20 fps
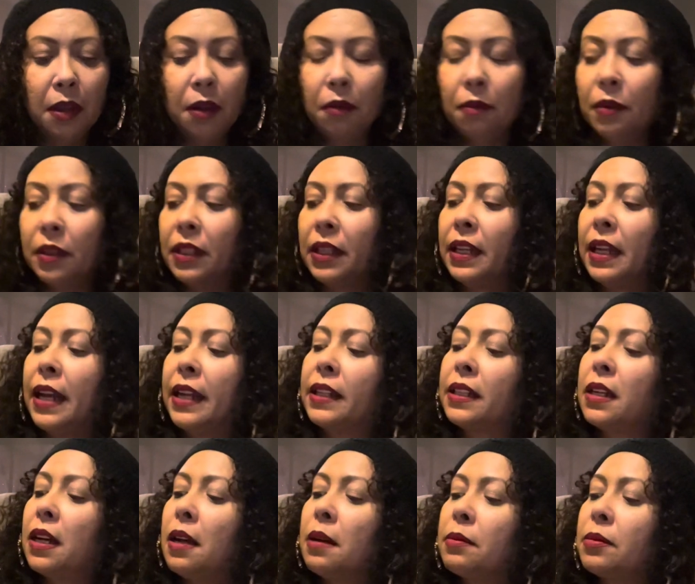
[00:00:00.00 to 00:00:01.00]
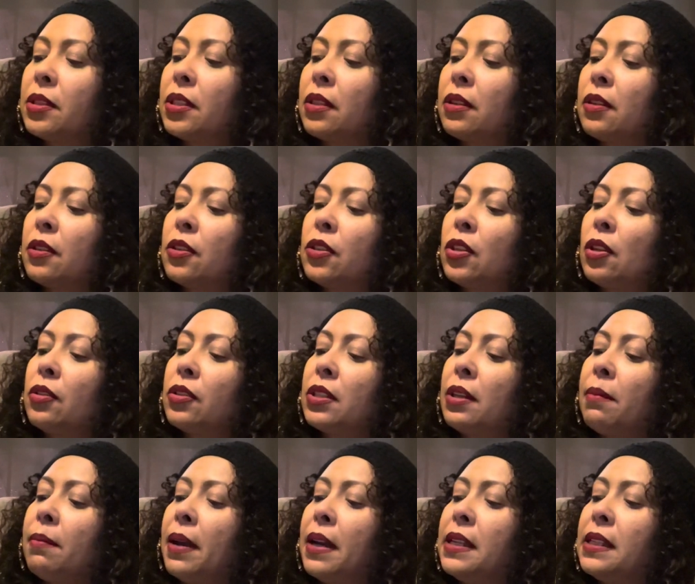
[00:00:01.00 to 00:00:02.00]
With the Knight of Cups. So
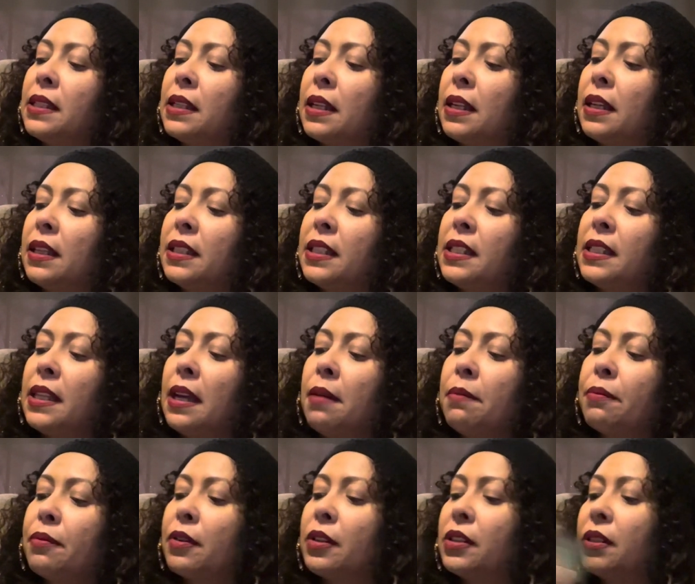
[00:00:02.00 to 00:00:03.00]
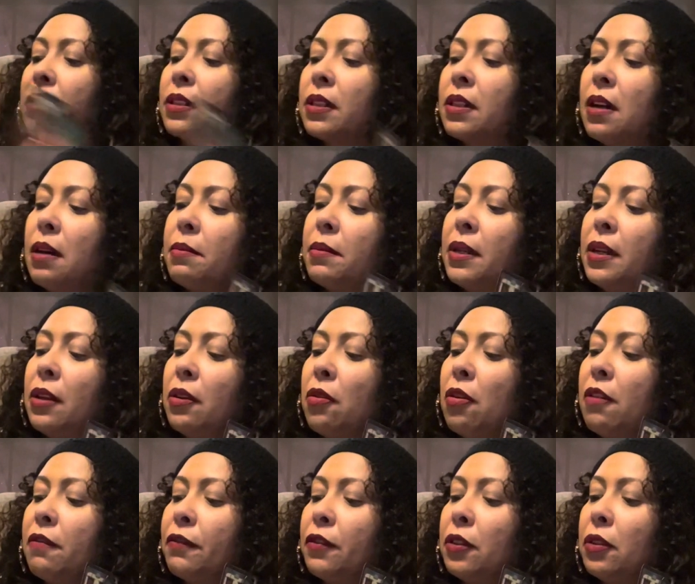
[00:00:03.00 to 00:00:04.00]
this Emperor is going to come in and
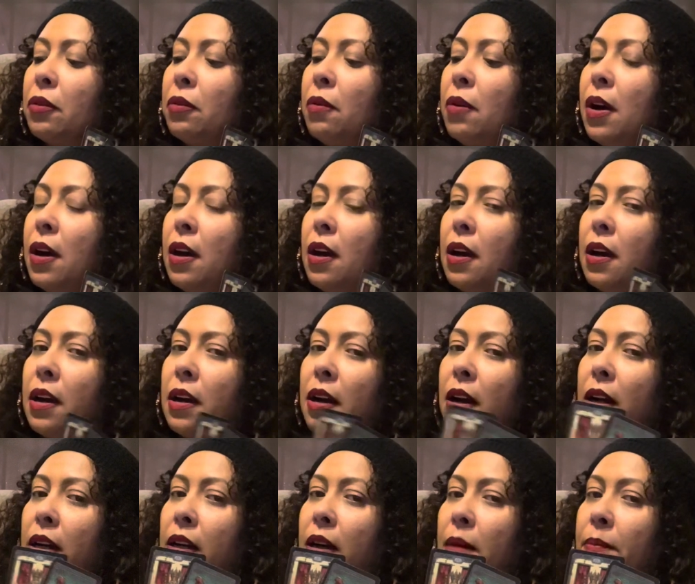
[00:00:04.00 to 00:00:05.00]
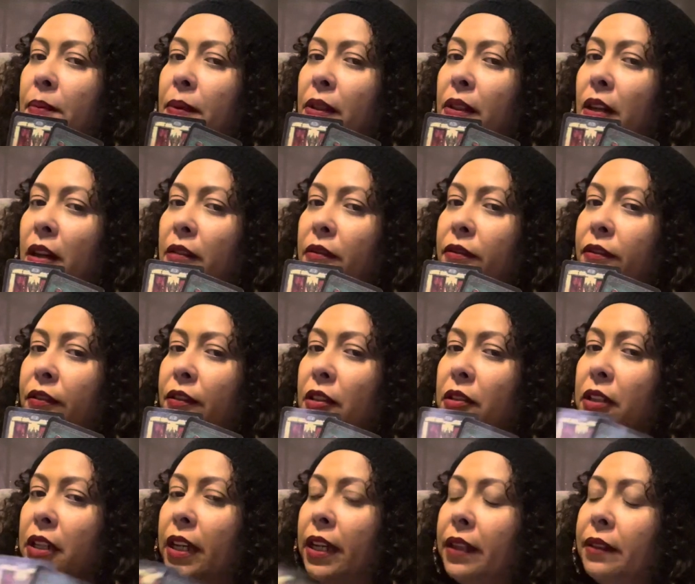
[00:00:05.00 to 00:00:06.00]
offer you a cup of love,
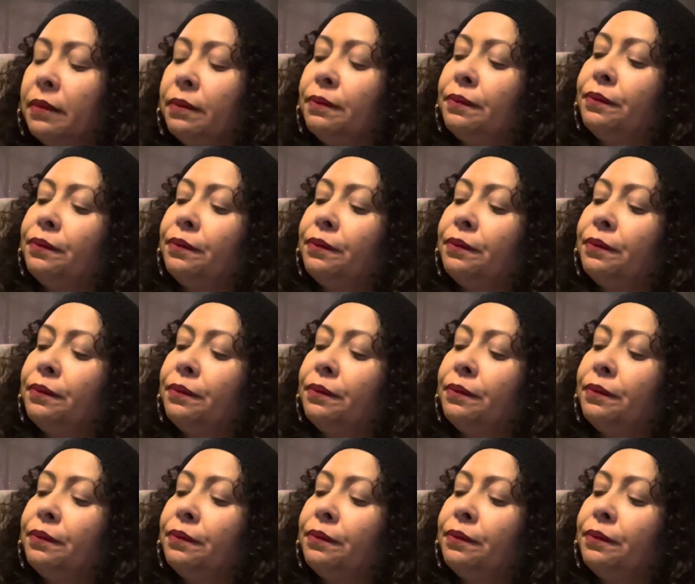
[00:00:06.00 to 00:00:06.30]
okay?